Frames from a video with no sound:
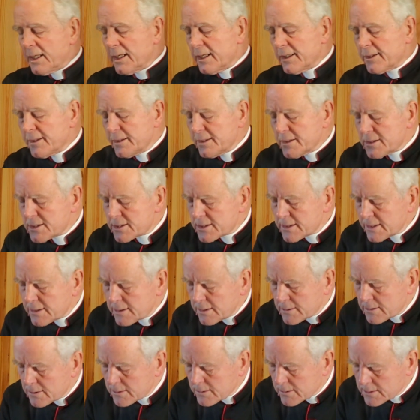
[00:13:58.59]
And the
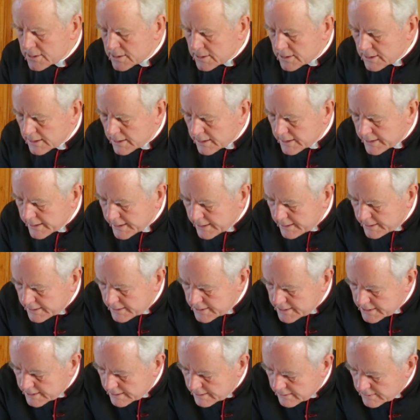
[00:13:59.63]
encyclicals, the
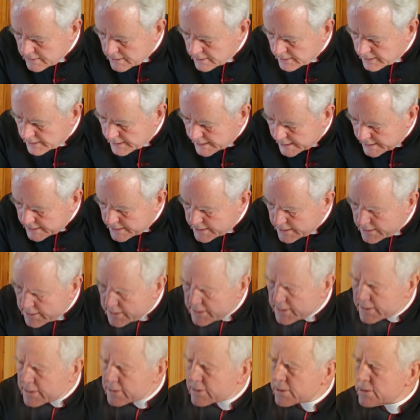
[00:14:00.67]
Catholic encyclicals of the
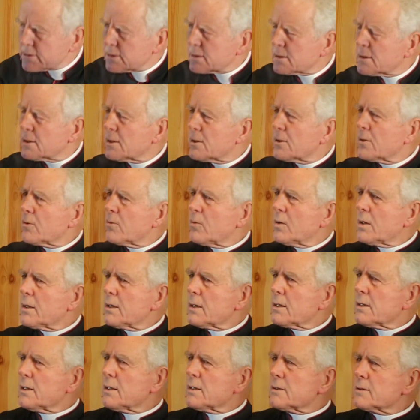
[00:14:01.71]
19th century
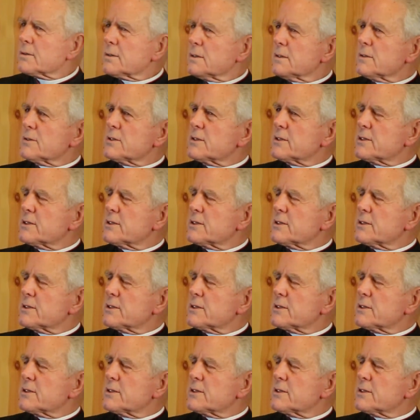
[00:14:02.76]
were a